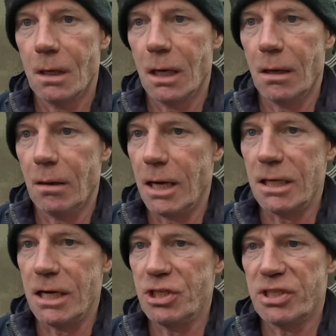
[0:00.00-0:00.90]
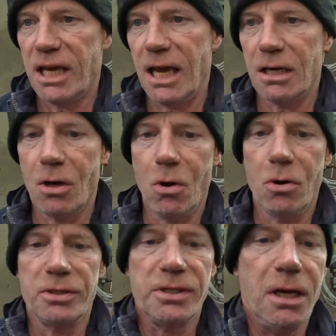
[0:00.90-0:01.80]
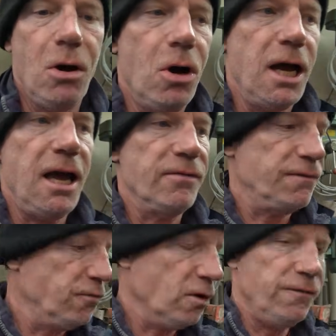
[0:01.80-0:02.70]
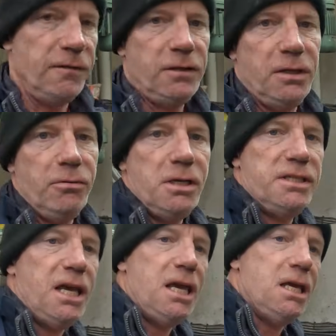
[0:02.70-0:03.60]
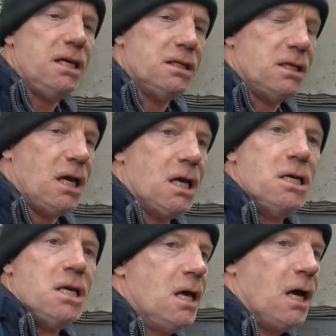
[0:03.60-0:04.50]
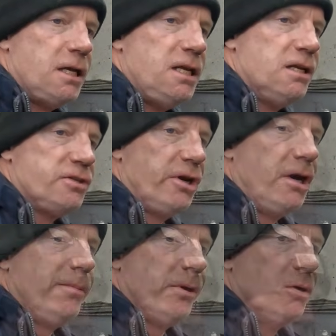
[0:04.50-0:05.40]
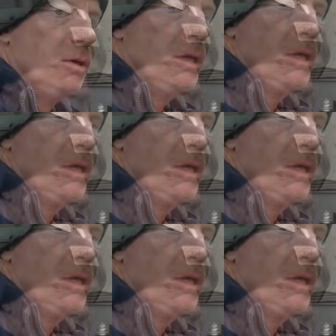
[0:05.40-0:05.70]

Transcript: Uh, I, I, just can't go and say, oh, I have a 453T and uh, I need a turbo.